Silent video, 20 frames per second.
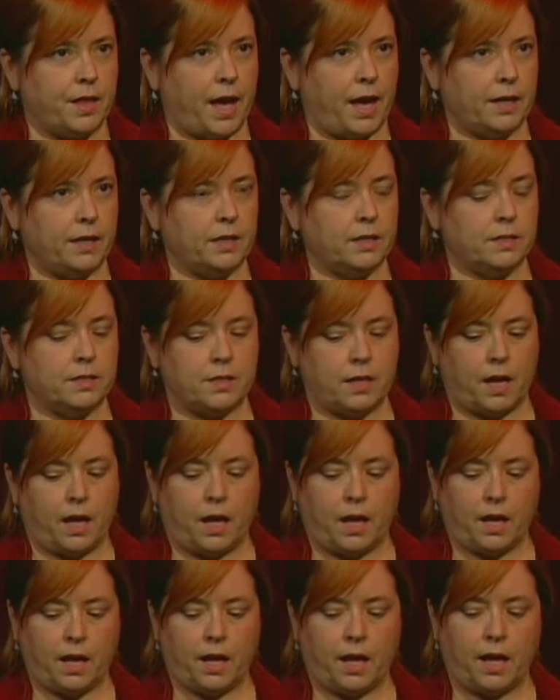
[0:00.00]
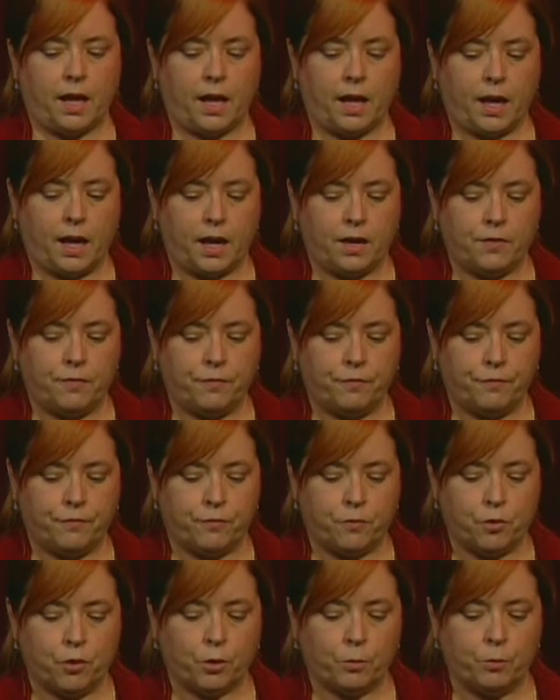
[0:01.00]
is a
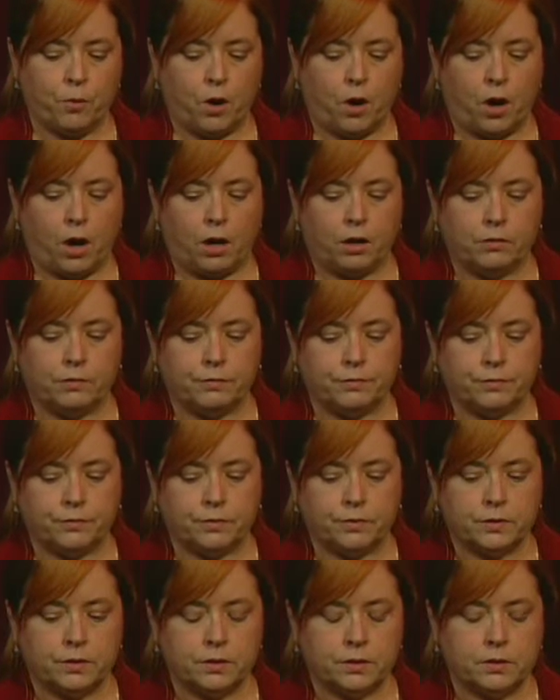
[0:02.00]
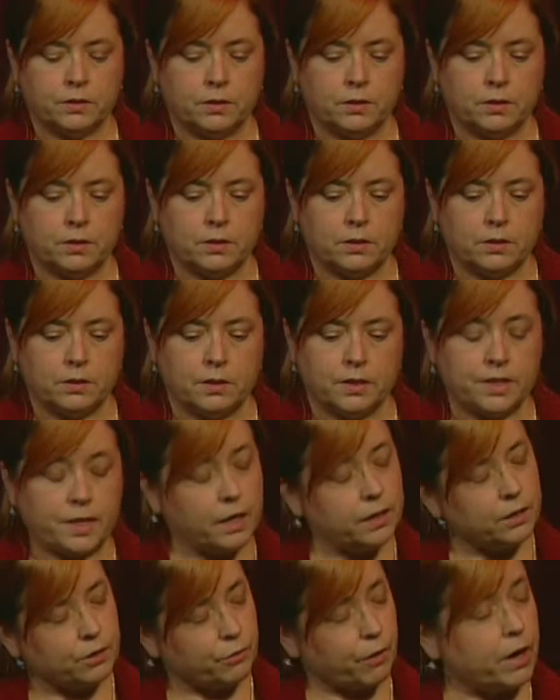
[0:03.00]
form of
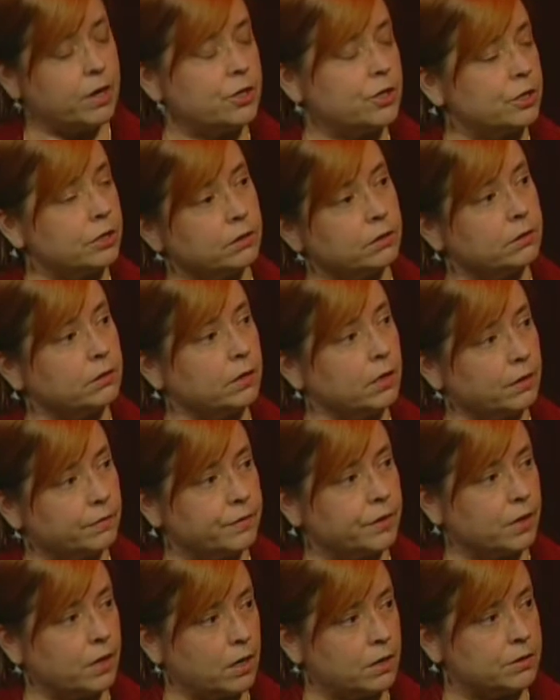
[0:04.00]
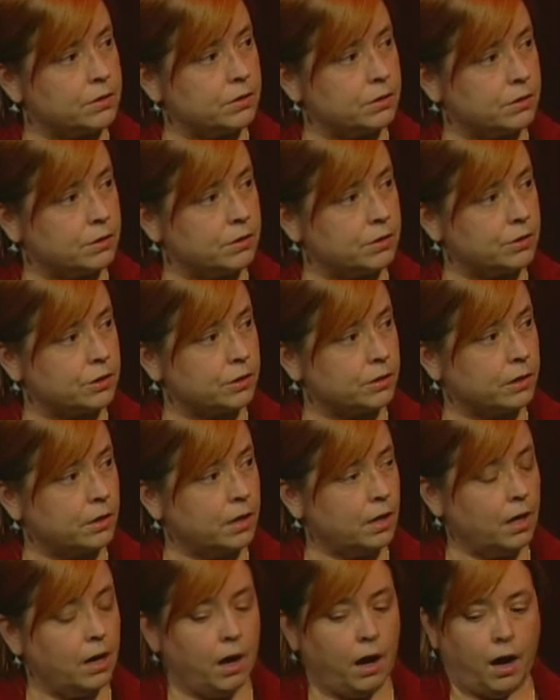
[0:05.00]
denigration of the Constitution.
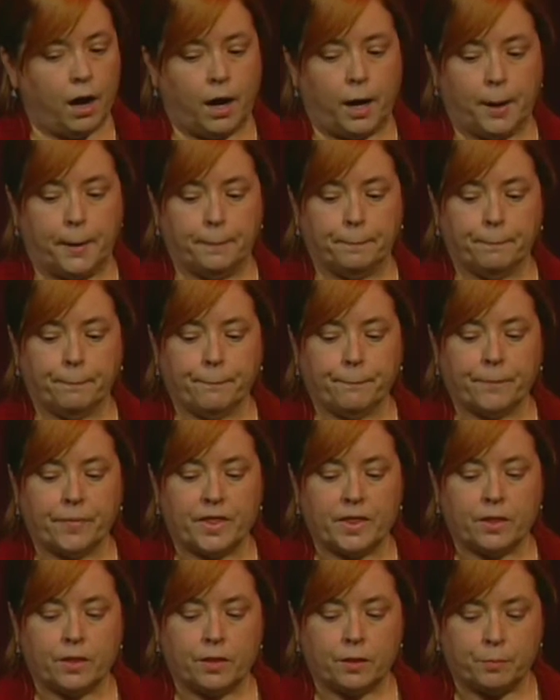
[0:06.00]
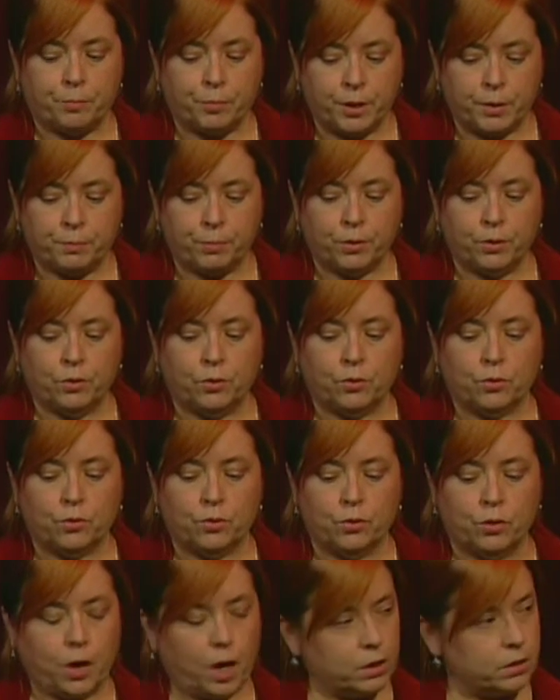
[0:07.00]
The people
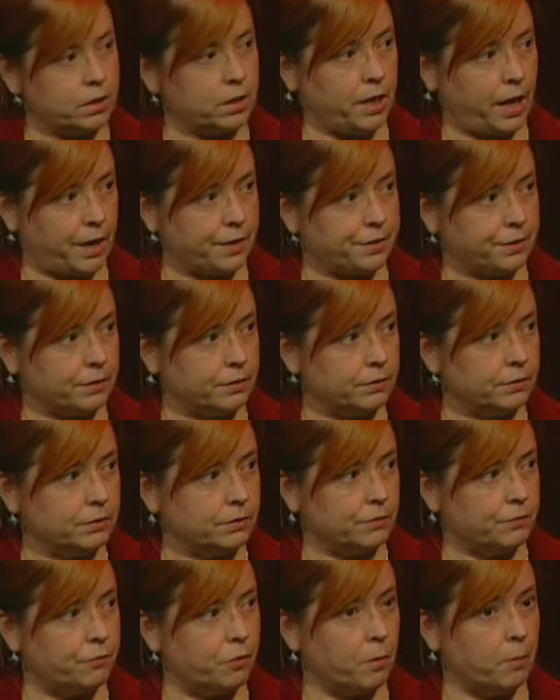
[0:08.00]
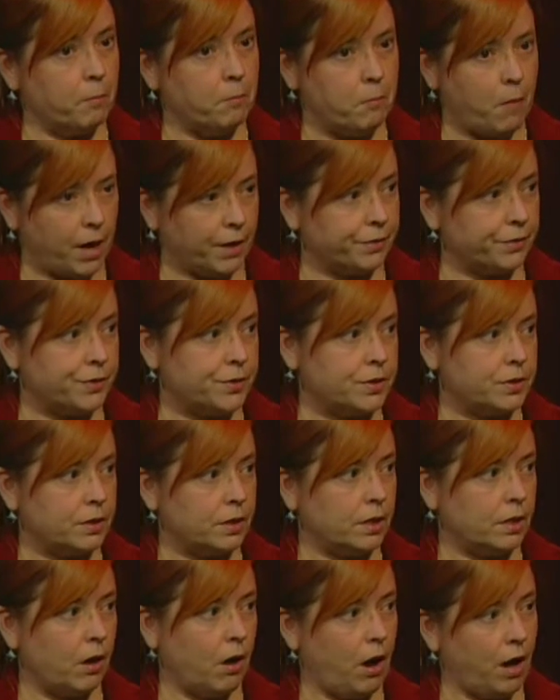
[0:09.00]
who got together for months
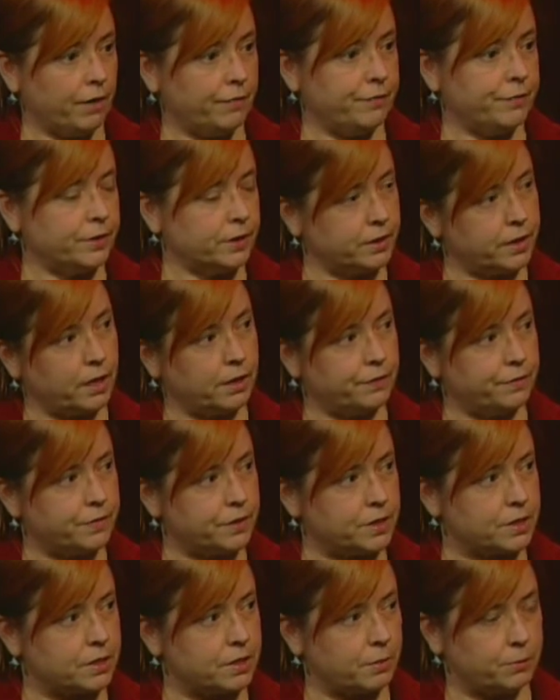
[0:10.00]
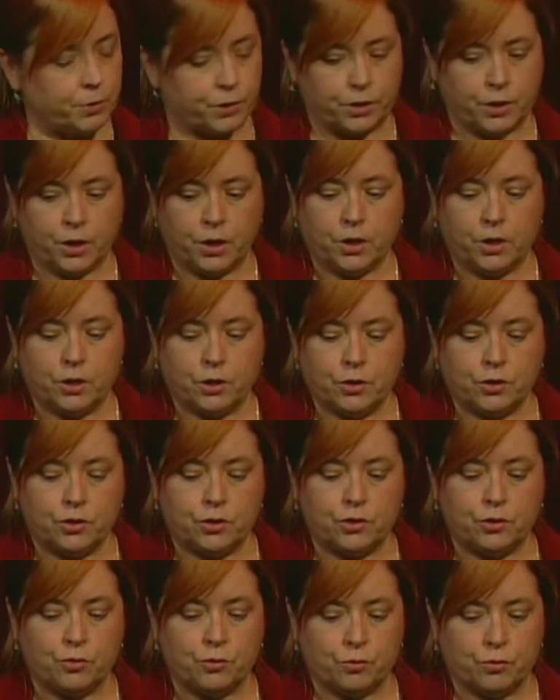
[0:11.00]
in a hot Philadelphia summer
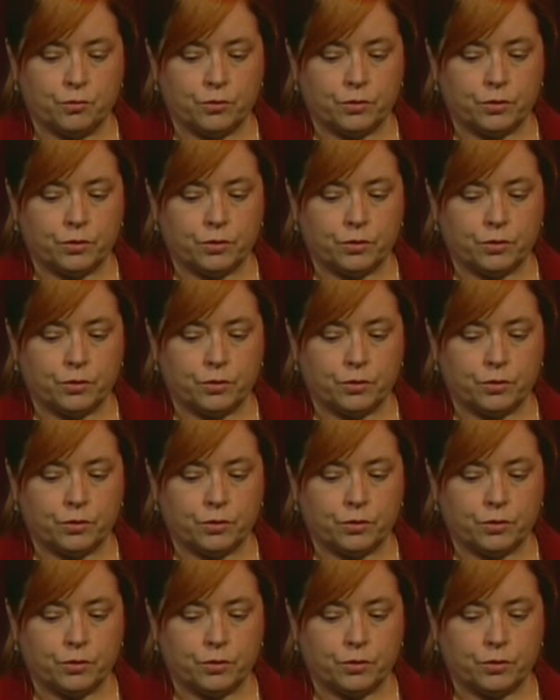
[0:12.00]
to